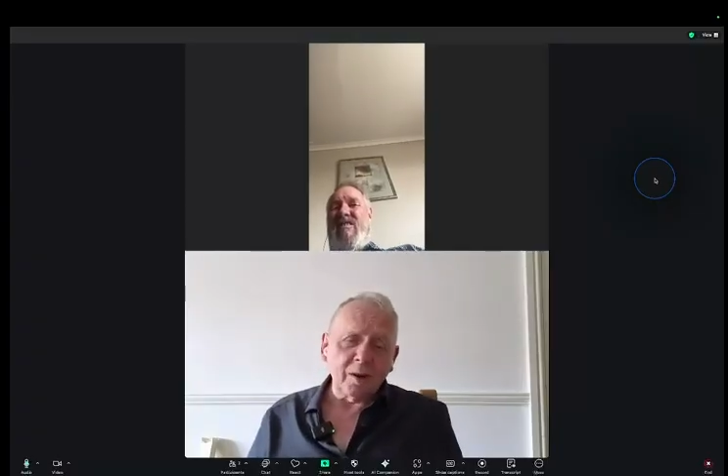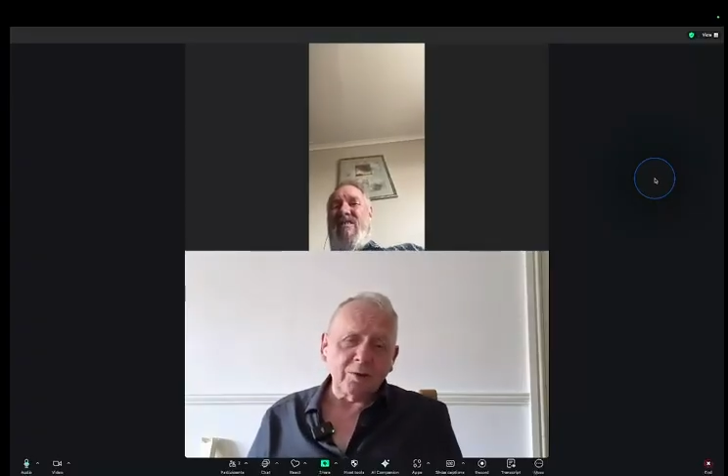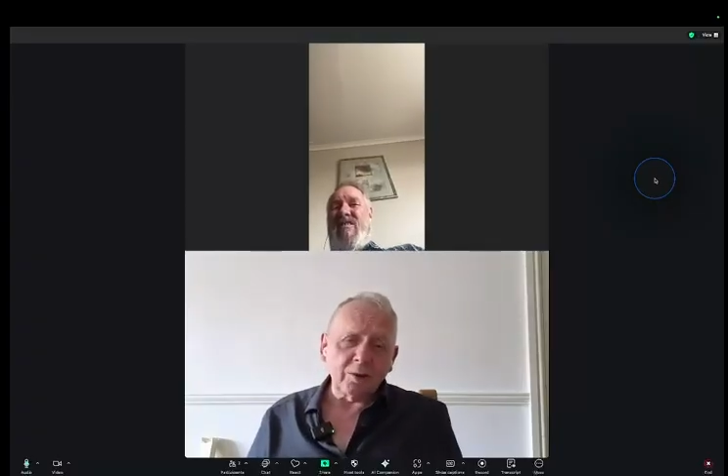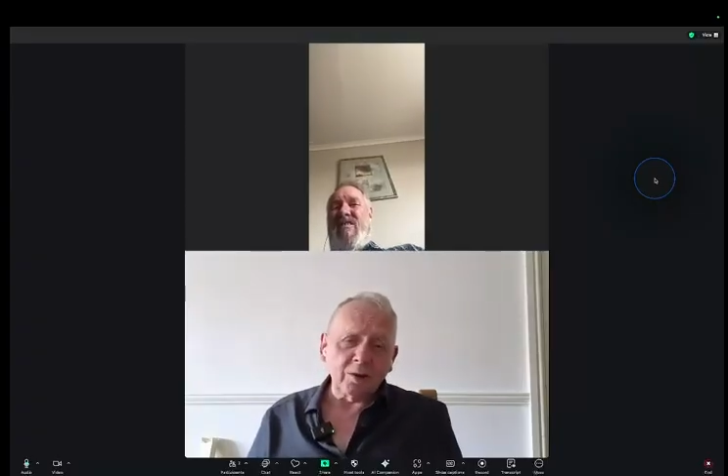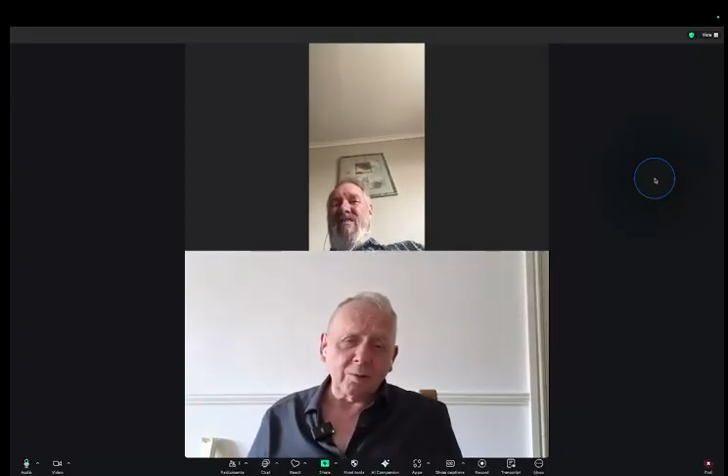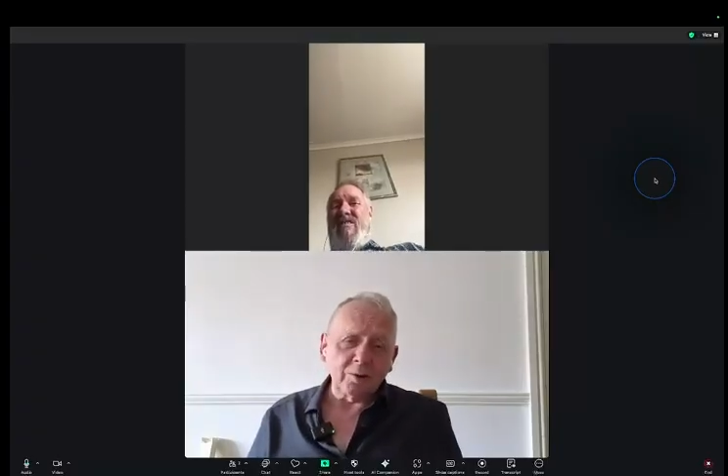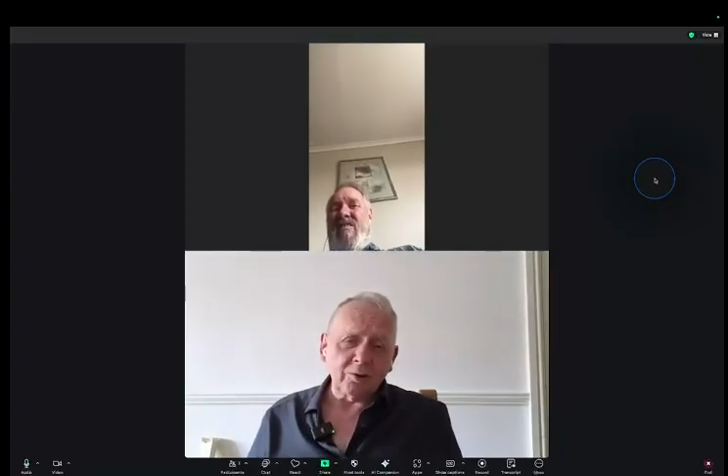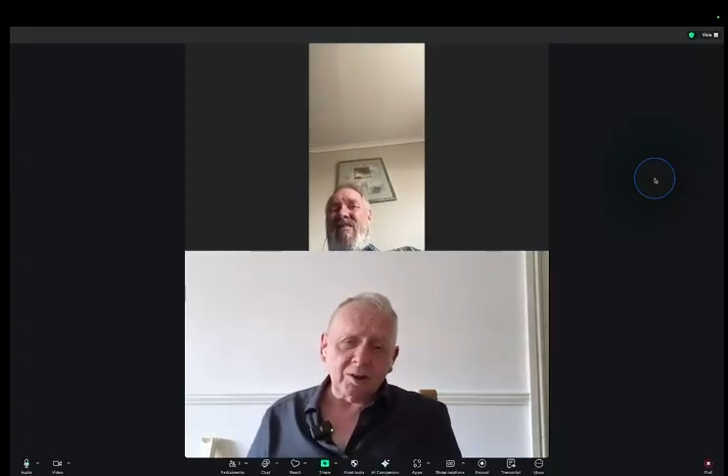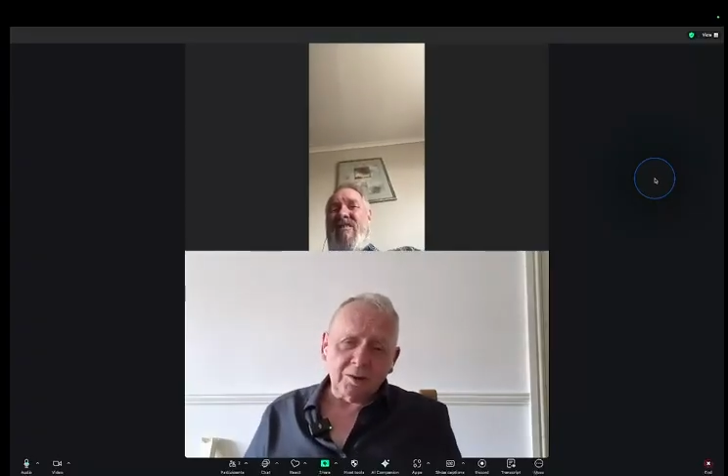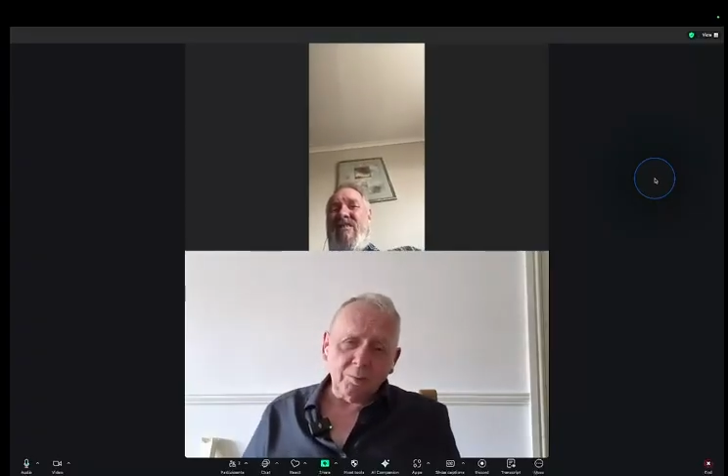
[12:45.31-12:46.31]

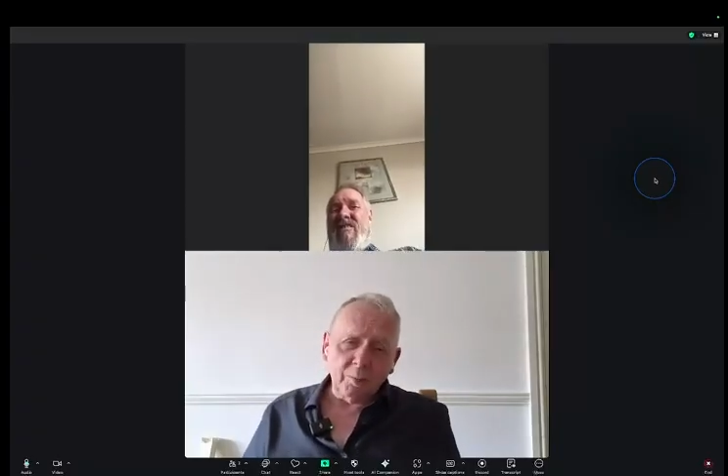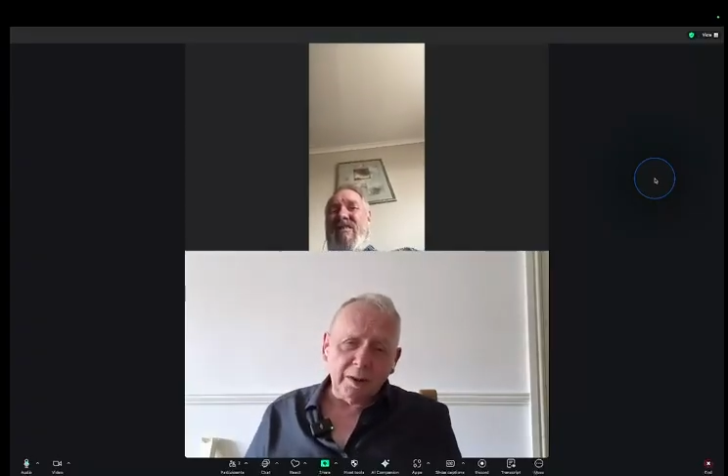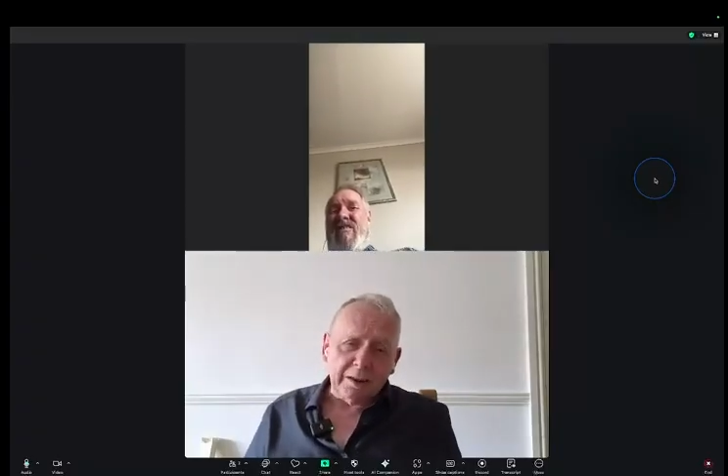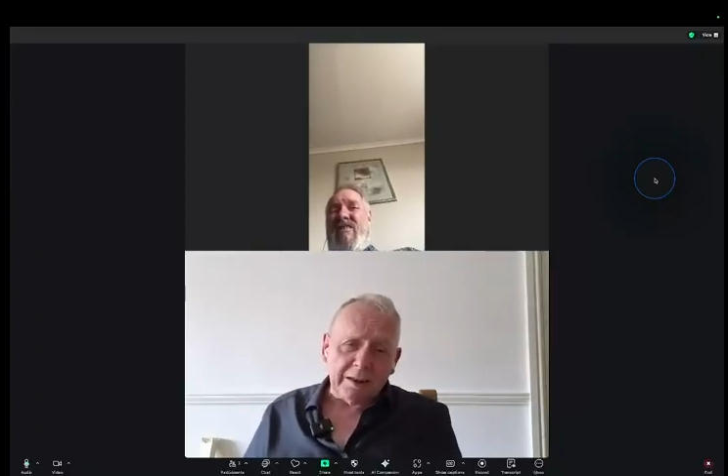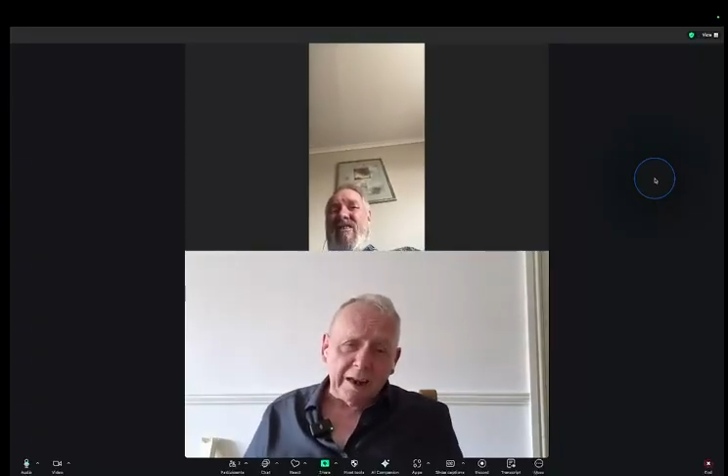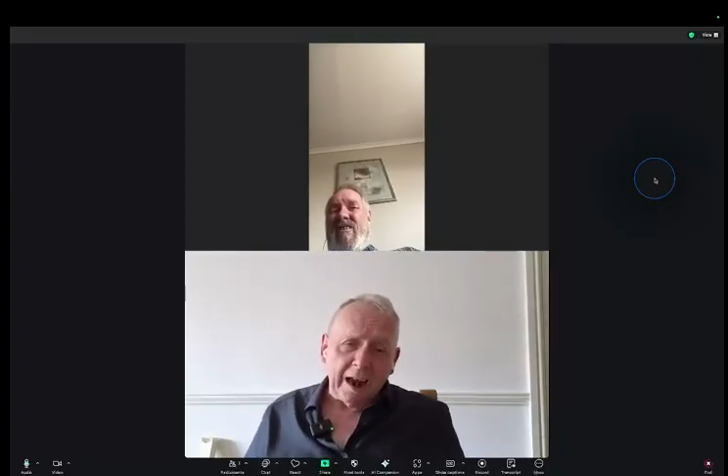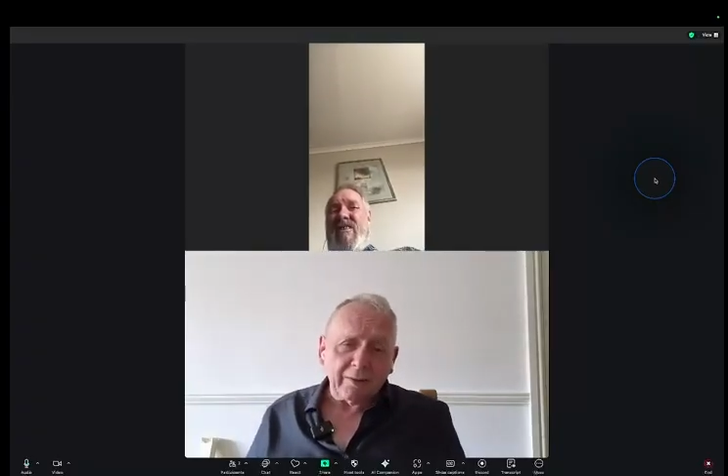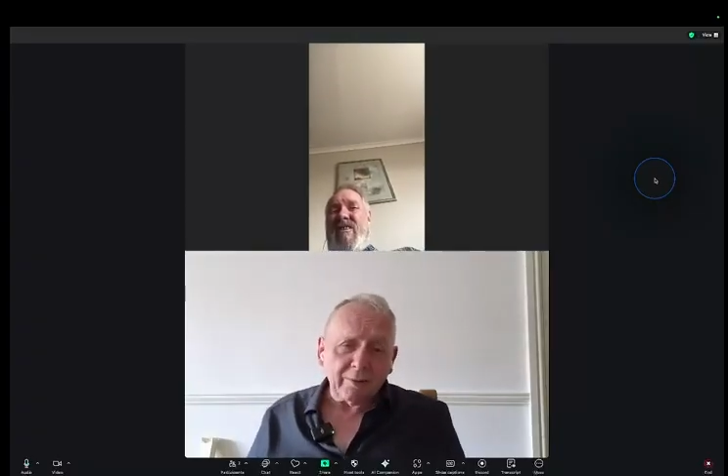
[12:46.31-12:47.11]
documents in PDF.